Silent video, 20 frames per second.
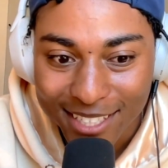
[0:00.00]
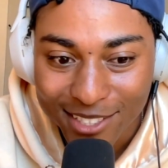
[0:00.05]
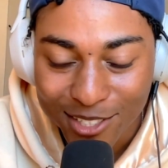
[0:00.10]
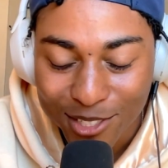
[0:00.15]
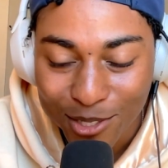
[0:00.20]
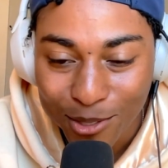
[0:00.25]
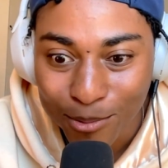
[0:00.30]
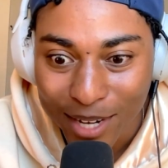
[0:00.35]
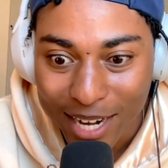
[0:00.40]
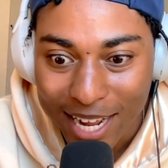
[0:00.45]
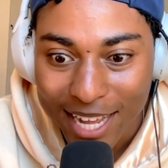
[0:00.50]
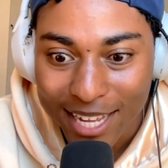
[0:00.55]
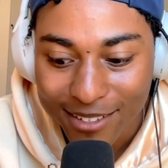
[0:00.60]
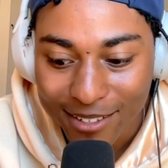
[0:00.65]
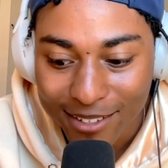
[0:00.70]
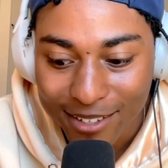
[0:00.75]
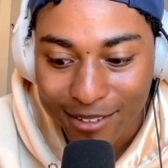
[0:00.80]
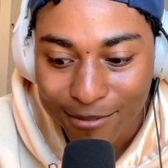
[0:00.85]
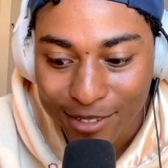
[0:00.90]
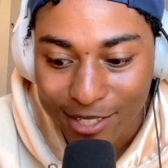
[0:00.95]
so what I
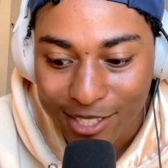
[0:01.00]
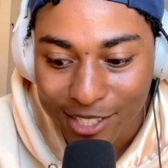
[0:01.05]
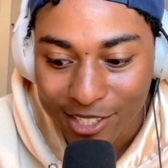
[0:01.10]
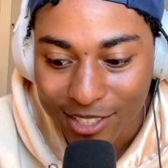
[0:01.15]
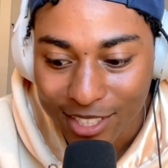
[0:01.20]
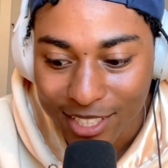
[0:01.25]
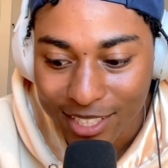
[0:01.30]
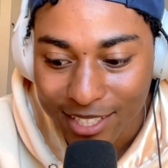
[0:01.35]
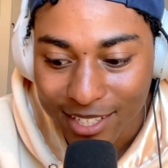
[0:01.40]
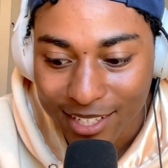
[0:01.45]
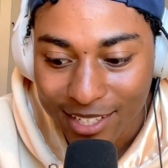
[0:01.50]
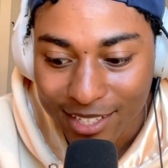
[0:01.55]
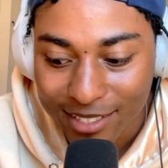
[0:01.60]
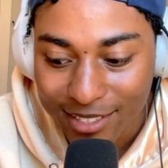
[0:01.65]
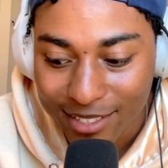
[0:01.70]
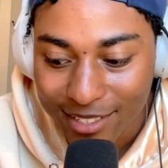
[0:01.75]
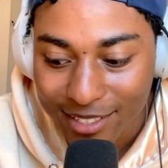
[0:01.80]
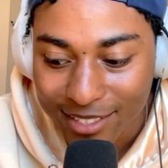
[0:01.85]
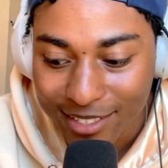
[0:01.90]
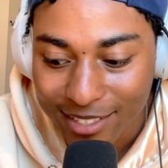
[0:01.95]
eventually did,
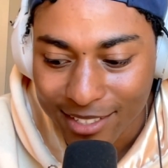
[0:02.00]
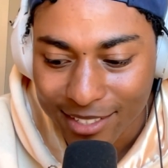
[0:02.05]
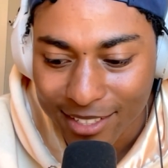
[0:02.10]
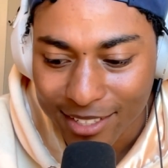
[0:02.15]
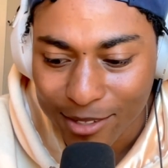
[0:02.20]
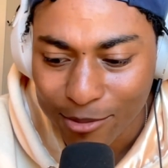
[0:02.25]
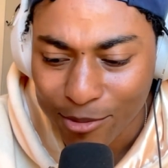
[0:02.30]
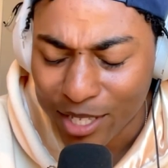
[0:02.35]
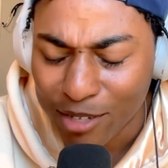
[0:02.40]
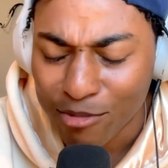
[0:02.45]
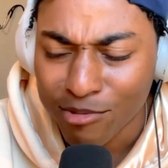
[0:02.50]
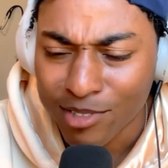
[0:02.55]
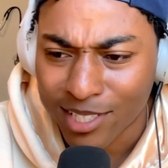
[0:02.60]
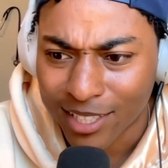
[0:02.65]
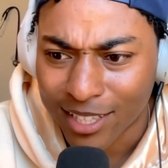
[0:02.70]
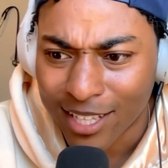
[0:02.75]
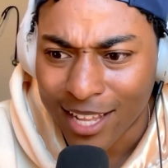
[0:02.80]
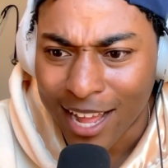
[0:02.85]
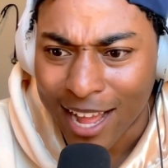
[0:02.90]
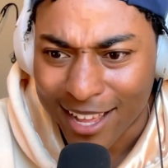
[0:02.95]
it was a
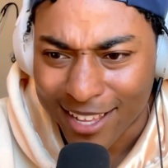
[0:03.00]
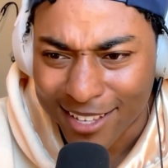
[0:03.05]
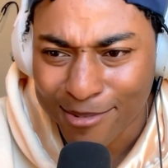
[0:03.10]
lot.